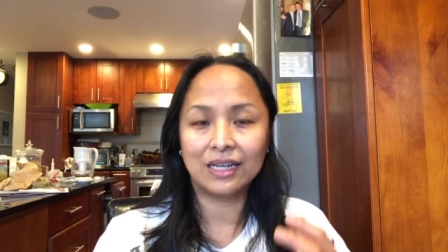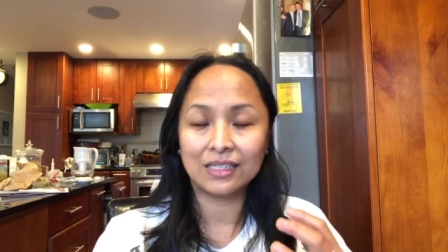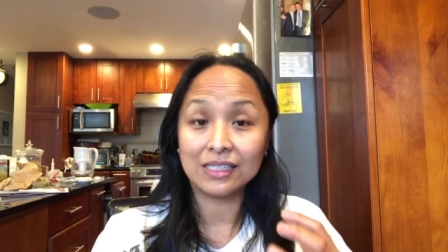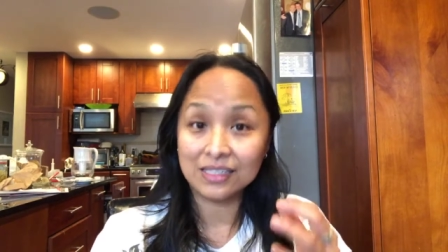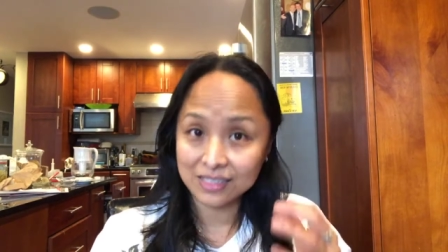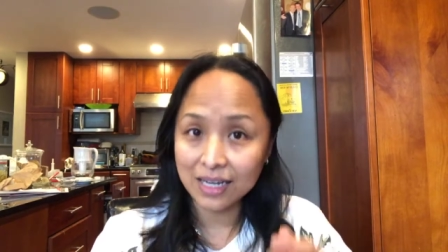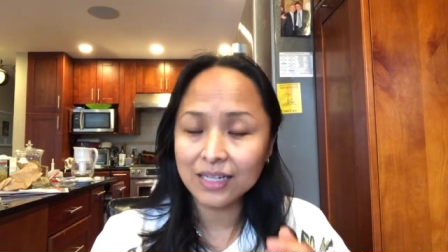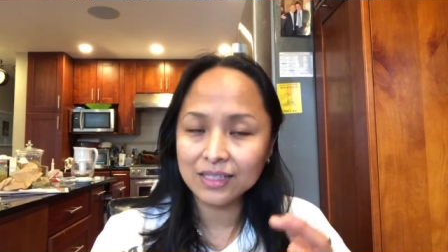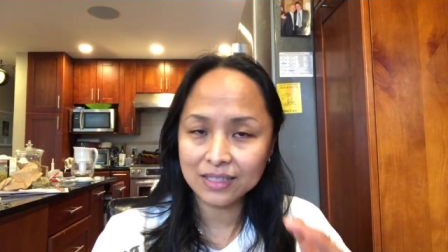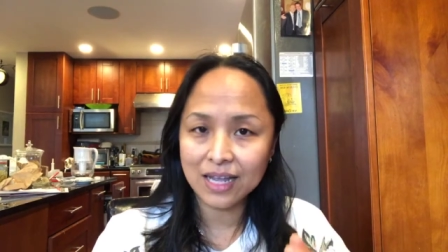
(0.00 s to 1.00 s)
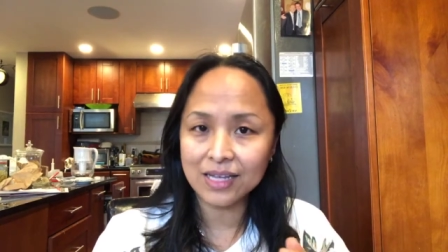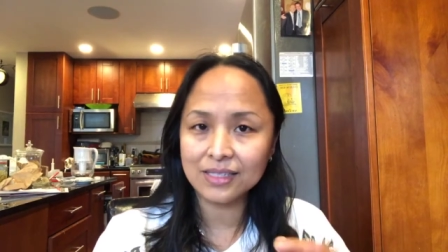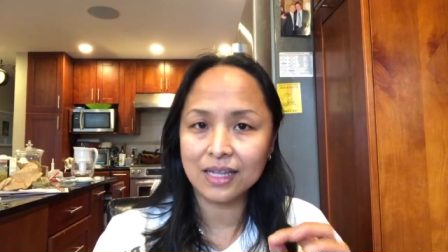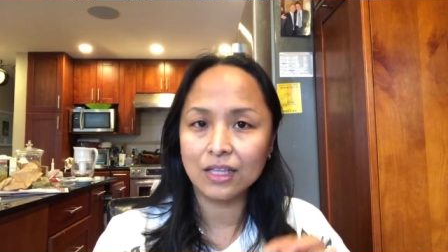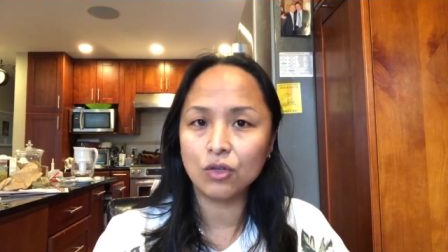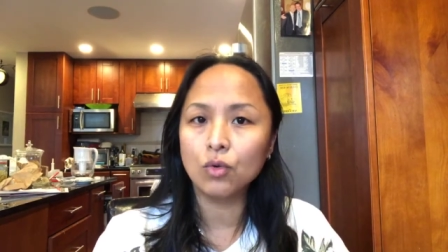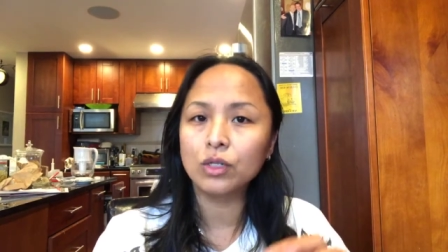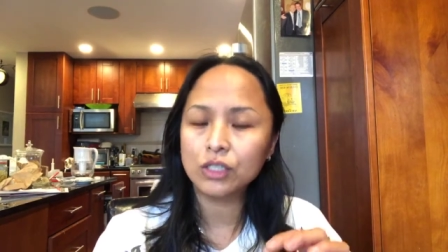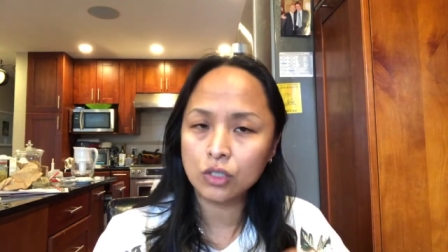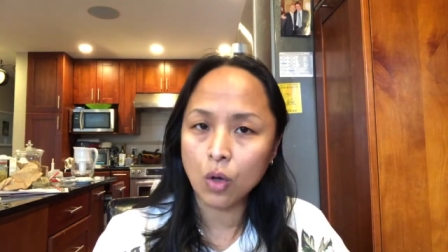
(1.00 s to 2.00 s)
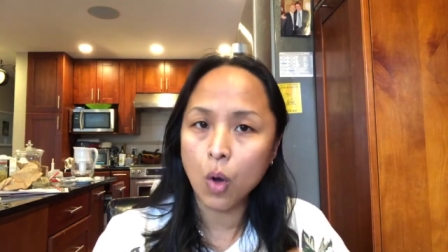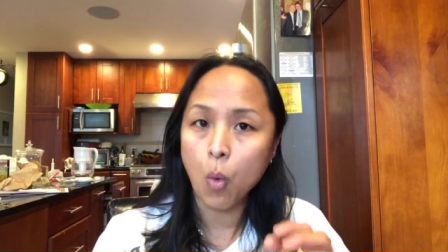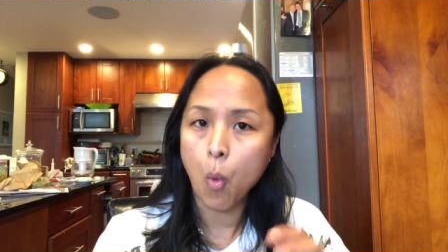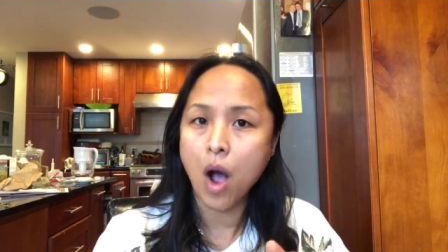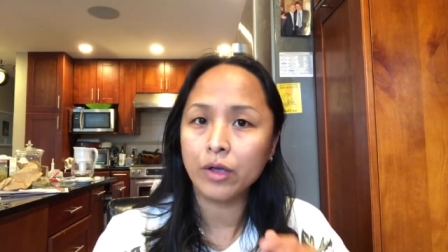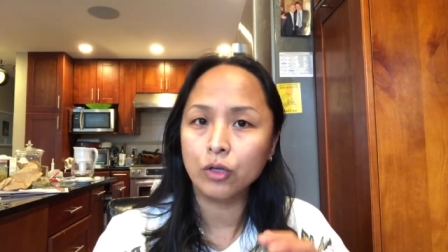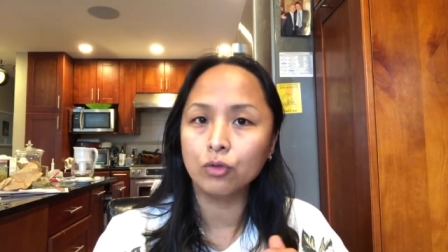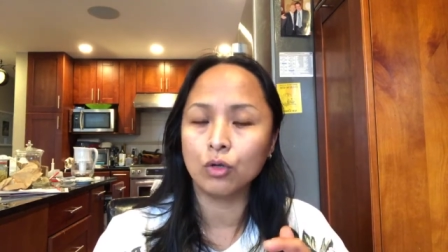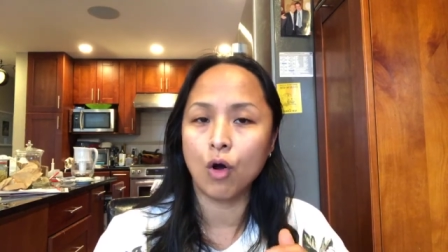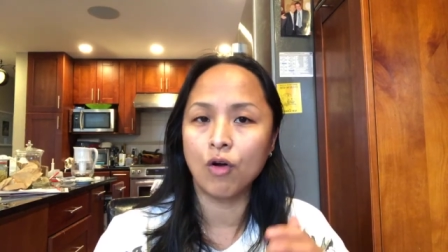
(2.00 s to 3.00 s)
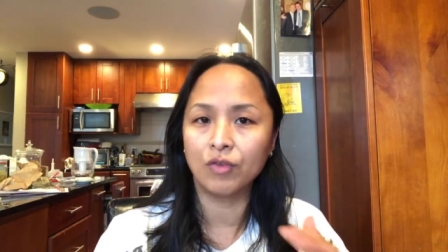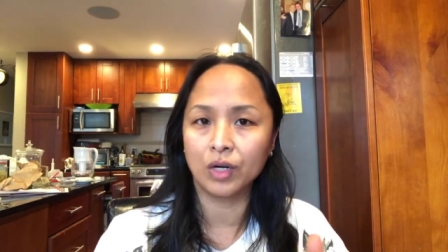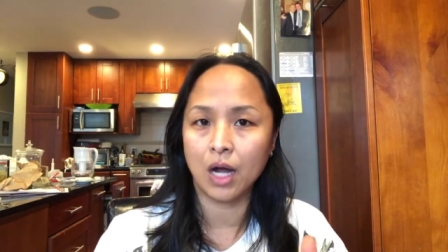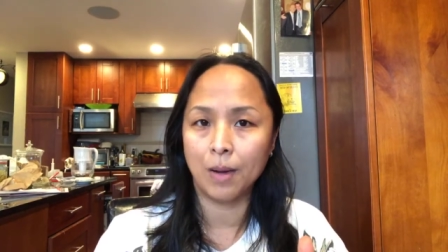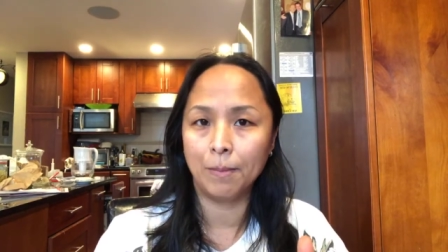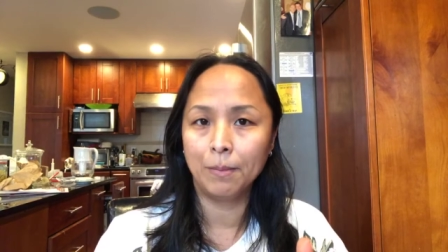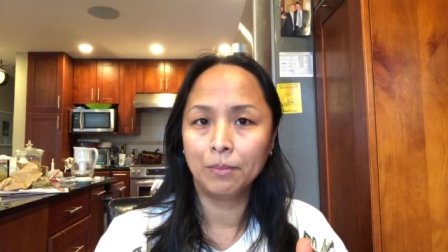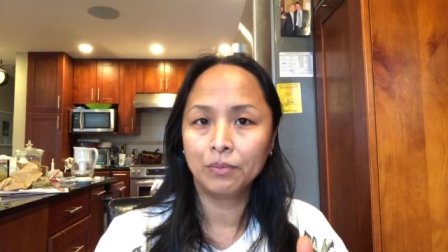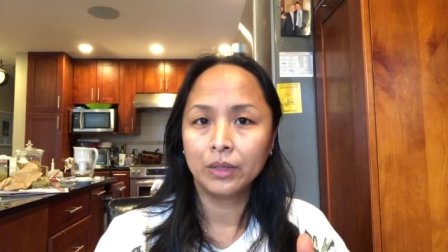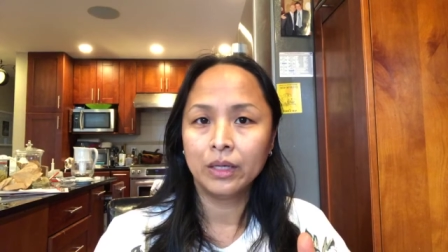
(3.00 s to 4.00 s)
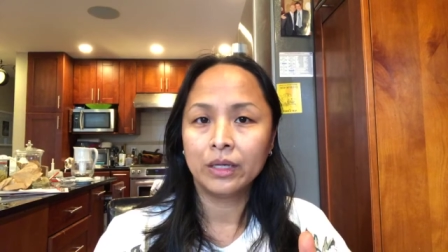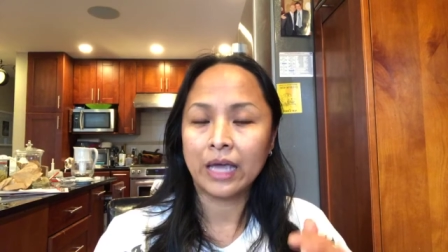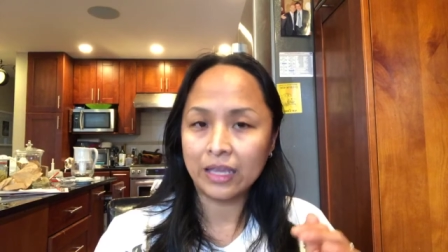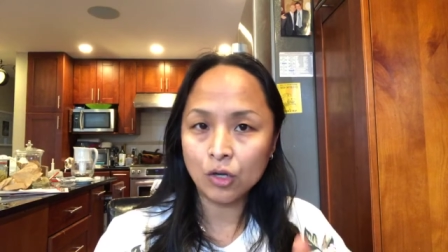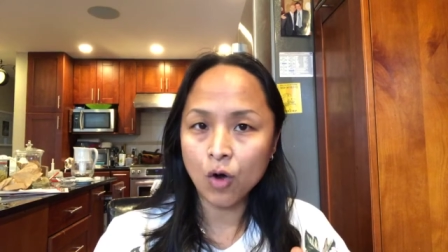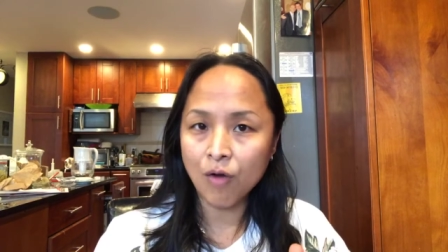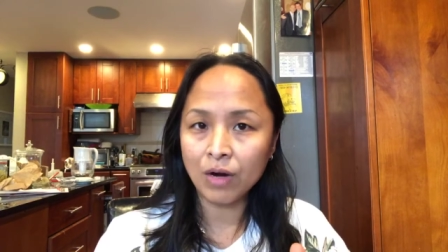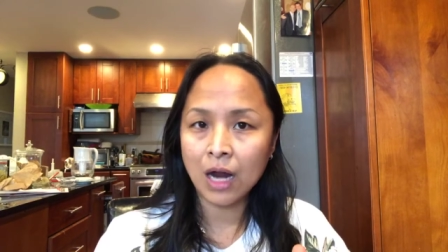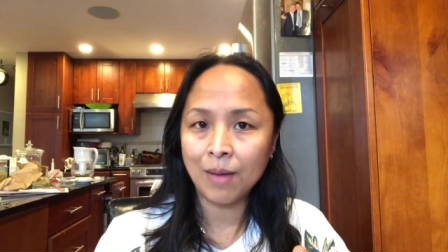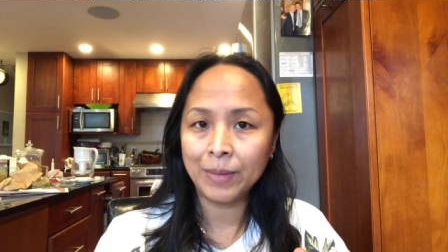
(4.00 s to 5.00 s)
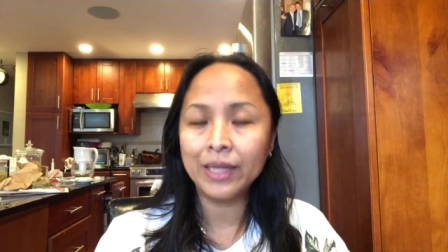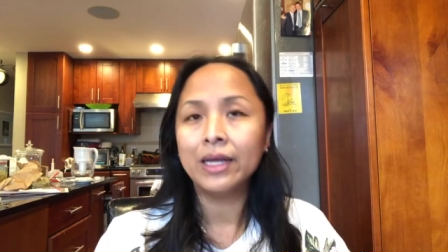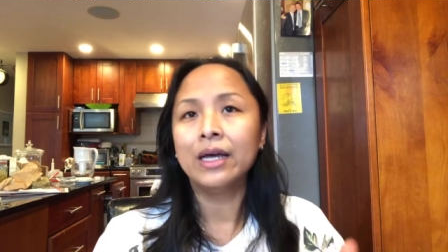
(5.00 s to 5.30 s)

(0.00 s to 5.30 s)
That's exactly the task that your soul wants you to overcome. Can you overcome it?